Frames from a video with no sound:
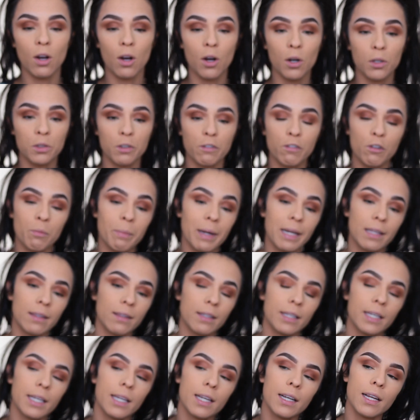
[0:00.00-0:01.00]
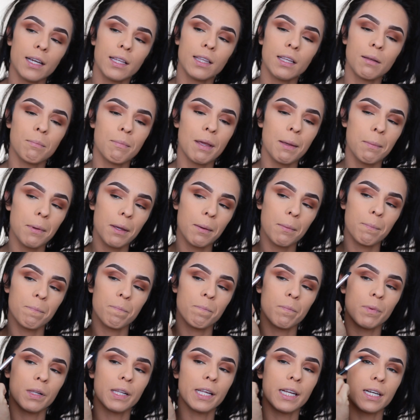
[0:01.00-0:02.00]
all over my lid and then maybe
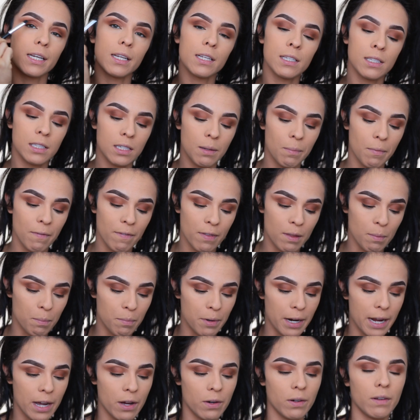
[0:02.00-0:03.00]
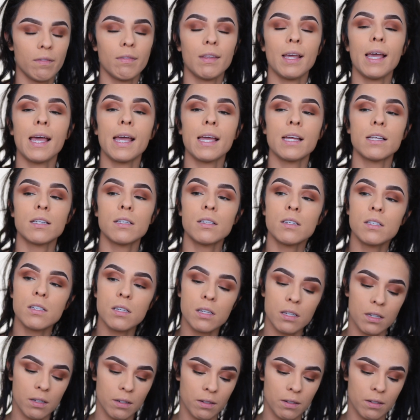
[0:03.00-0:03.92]
blend in some of the brown on the end.